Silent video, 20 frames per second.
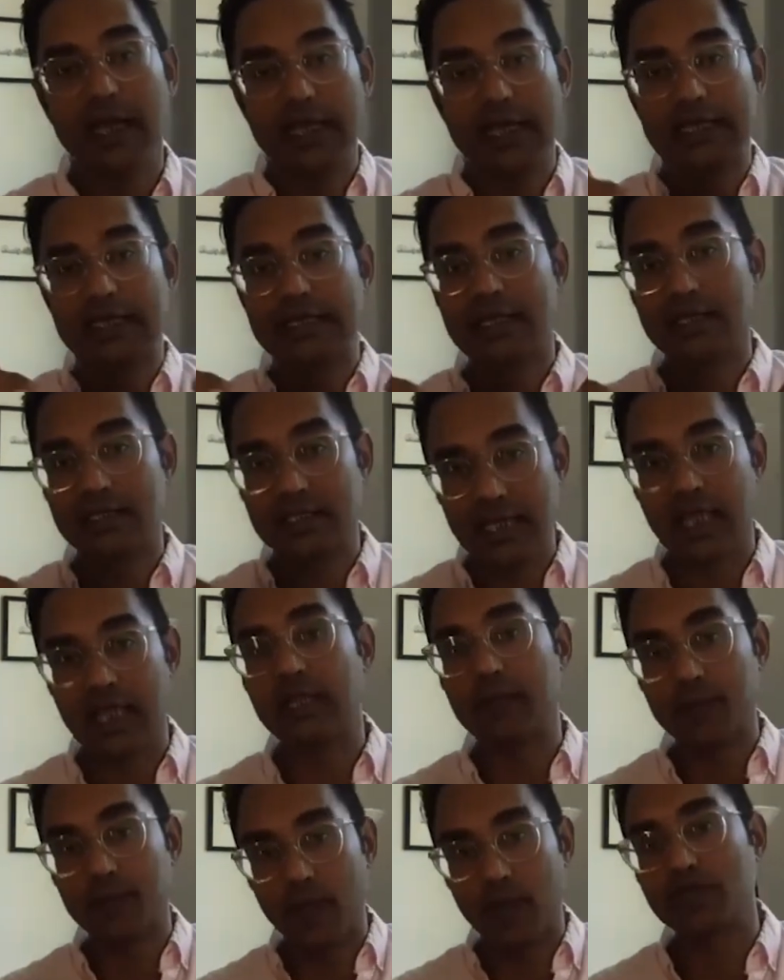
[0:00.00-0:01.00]
the selling
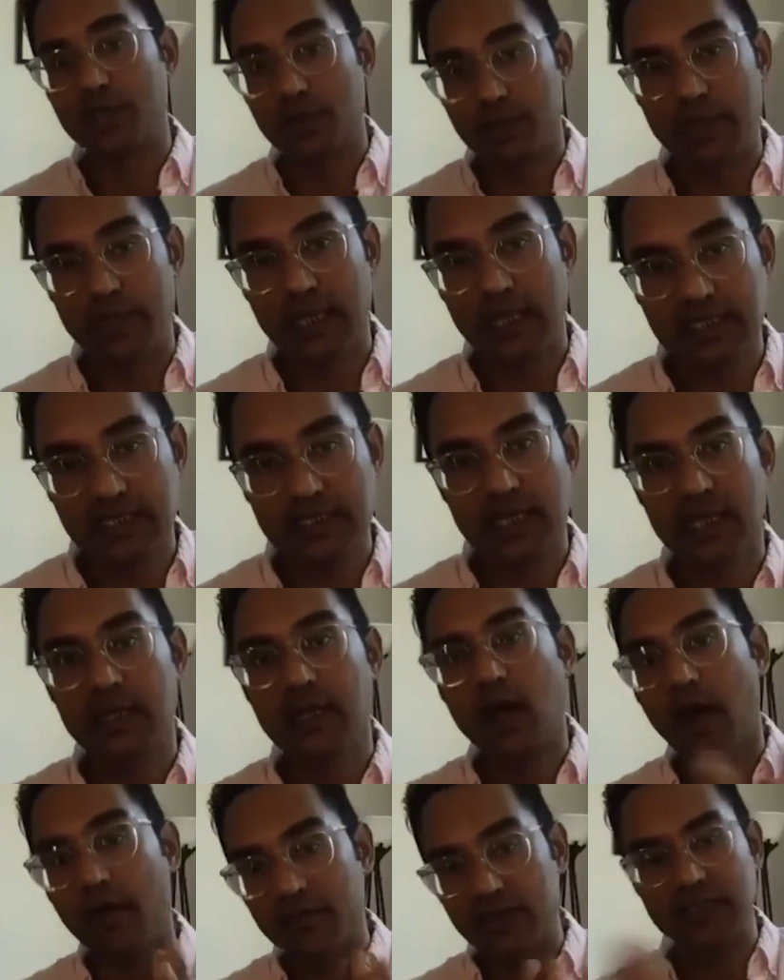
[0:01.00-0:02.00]
part should be easy.
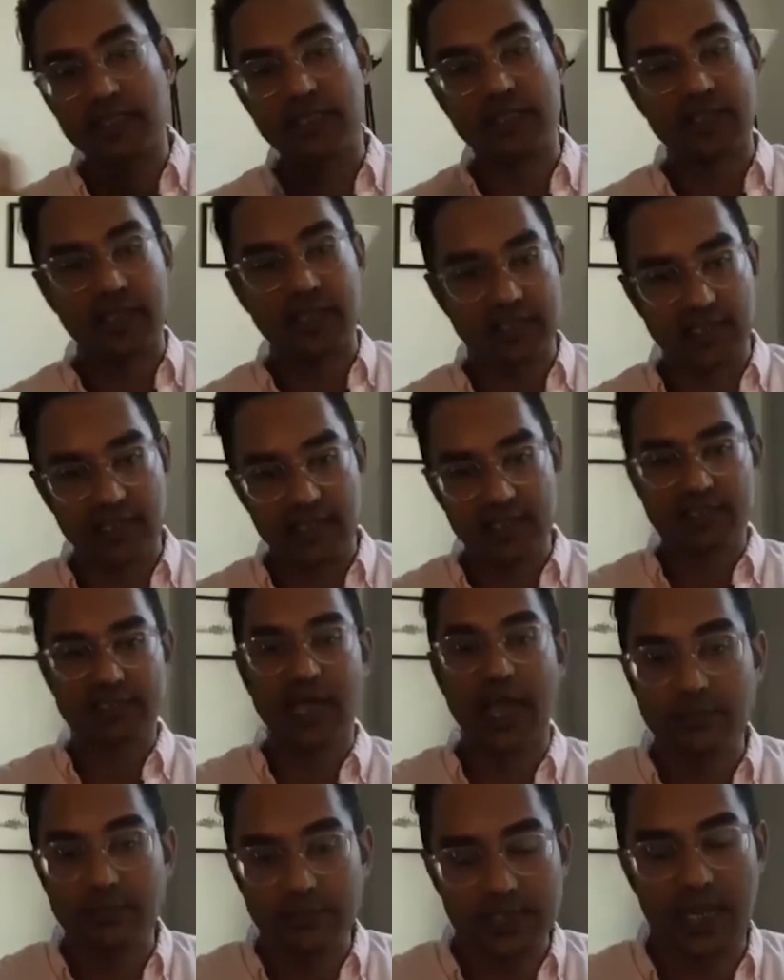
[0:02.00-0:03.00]
Obviously, there's a
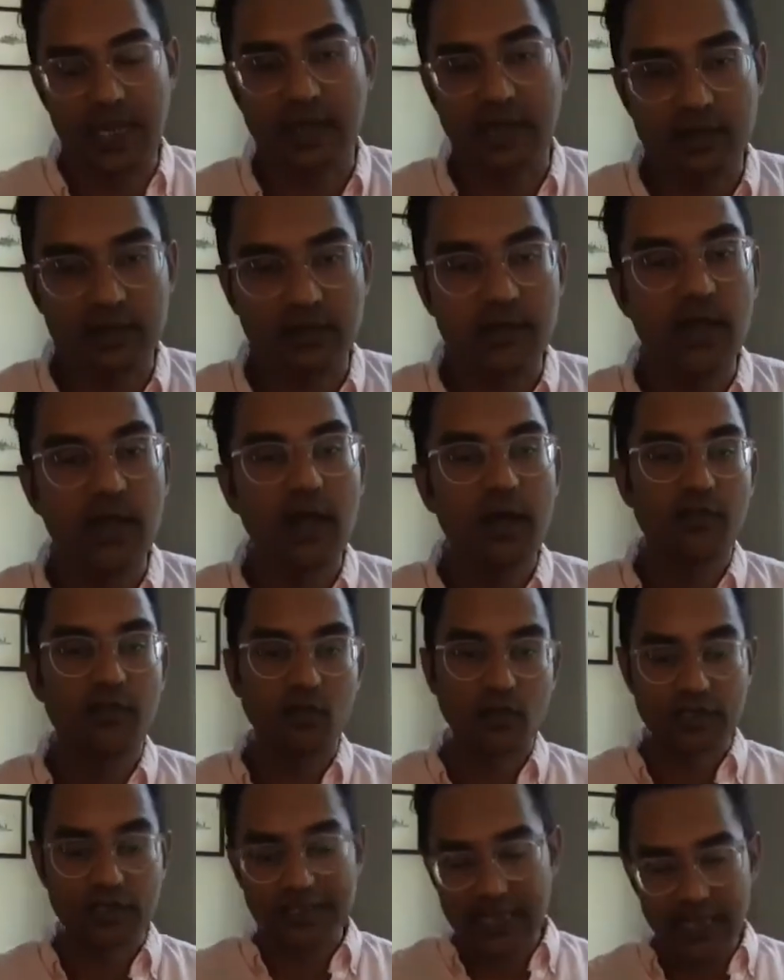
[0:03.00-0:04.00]
time cycle for
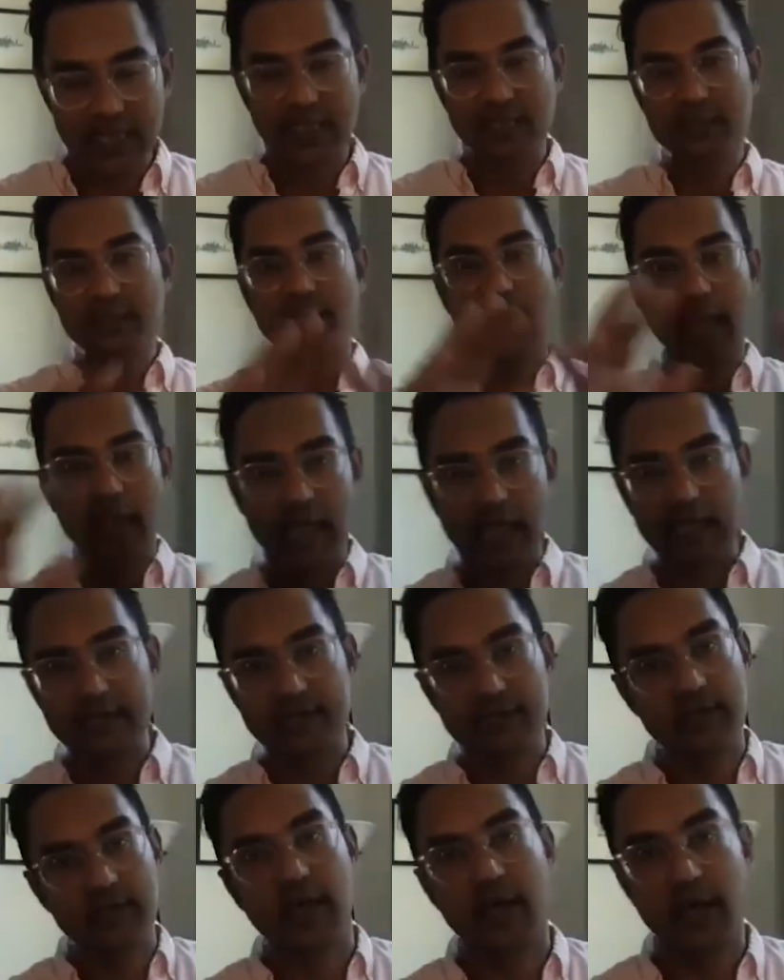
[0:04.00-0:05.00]
sales,
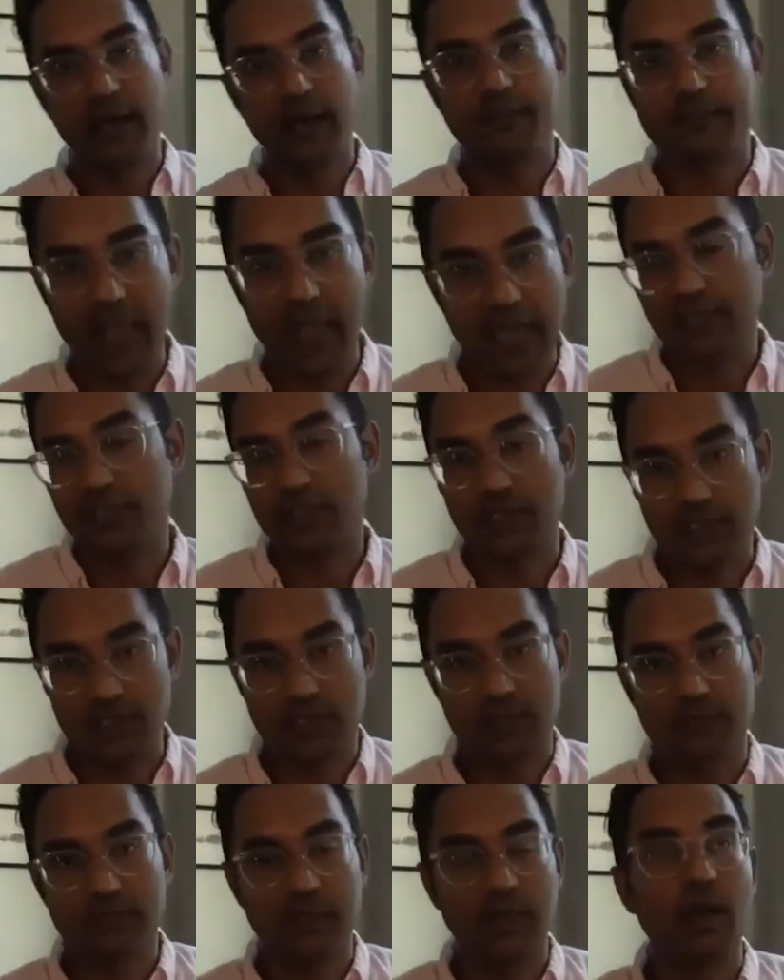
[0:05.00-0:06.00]
and that's
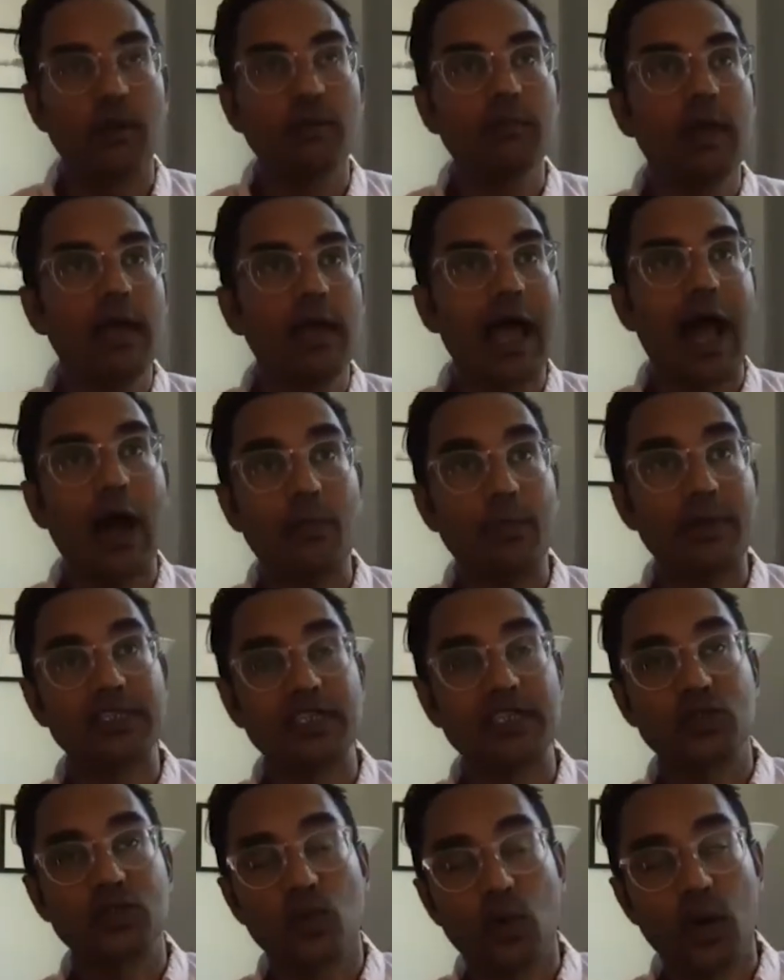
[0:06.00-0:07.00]
just how
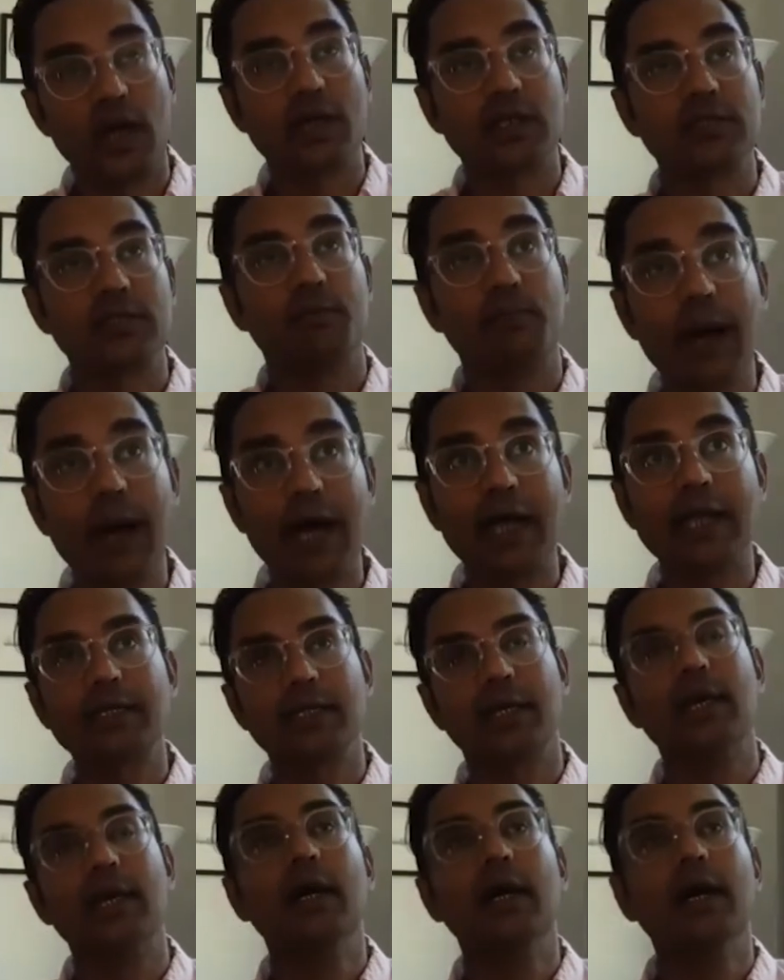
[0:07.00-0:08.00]
business works. But
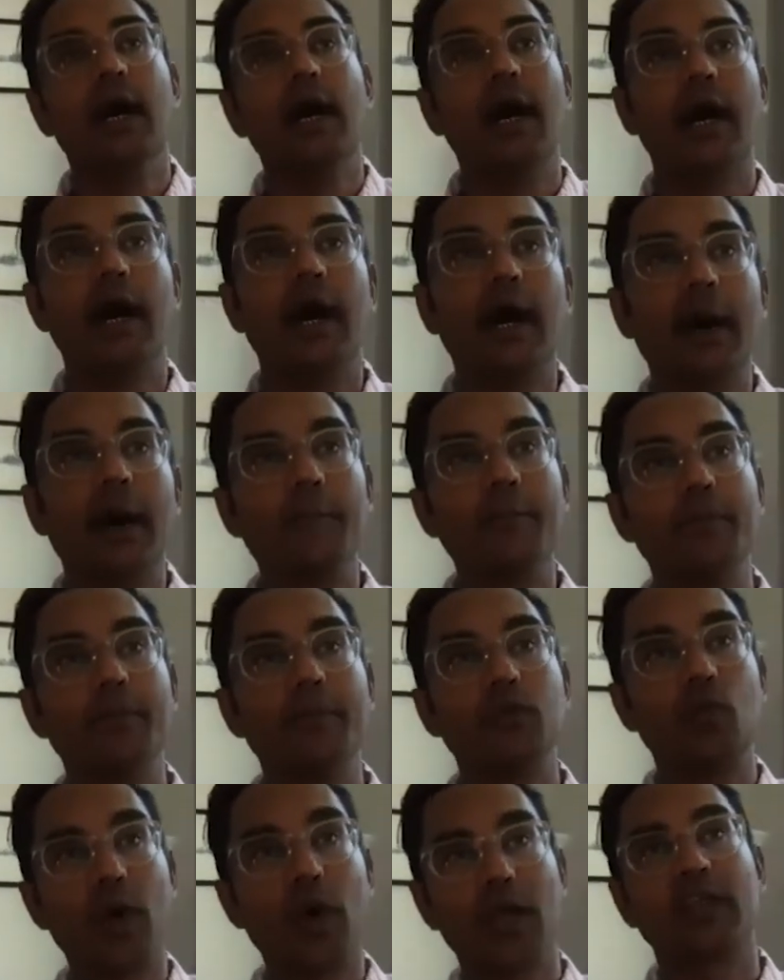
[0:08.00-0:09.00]

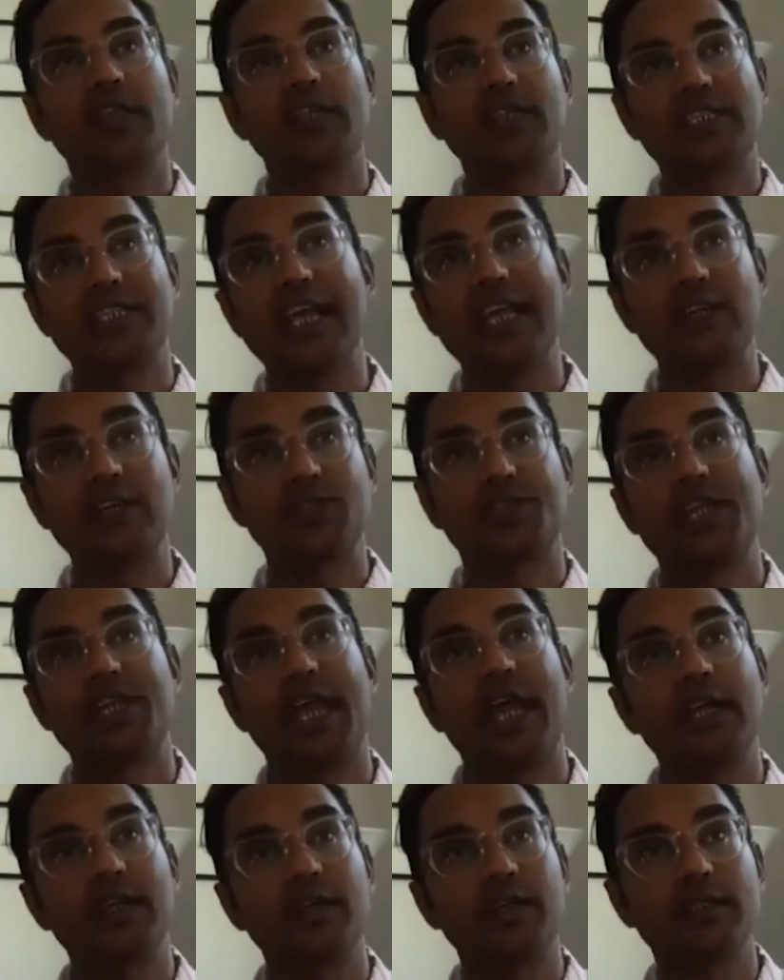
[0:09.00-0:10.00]
what are the sales
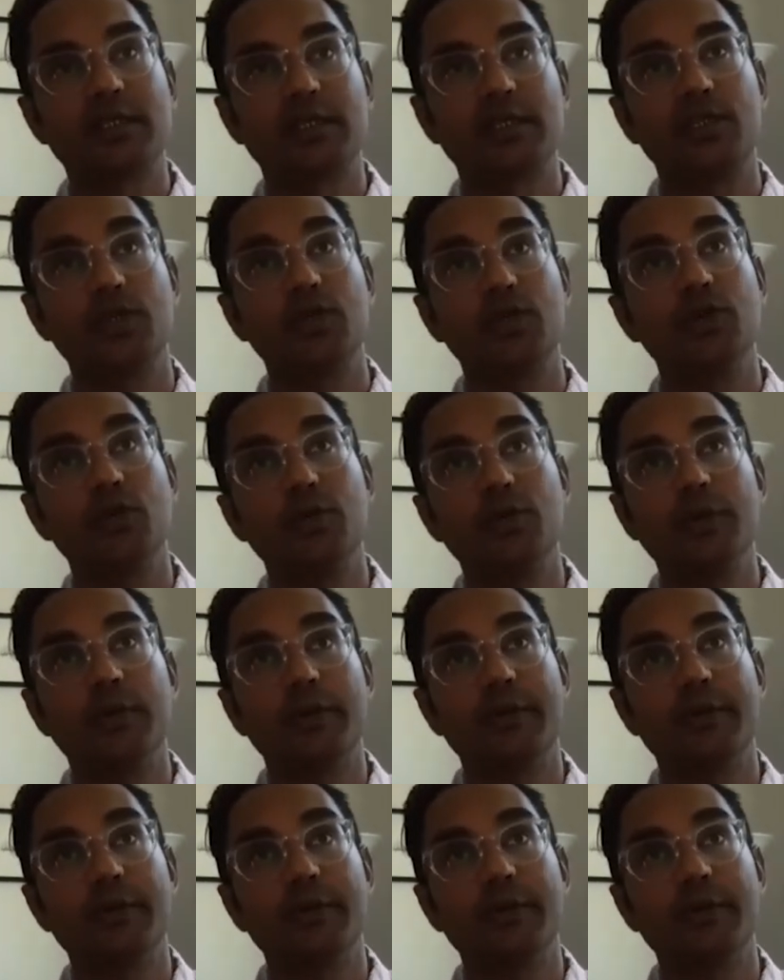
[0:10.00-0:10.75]
channels to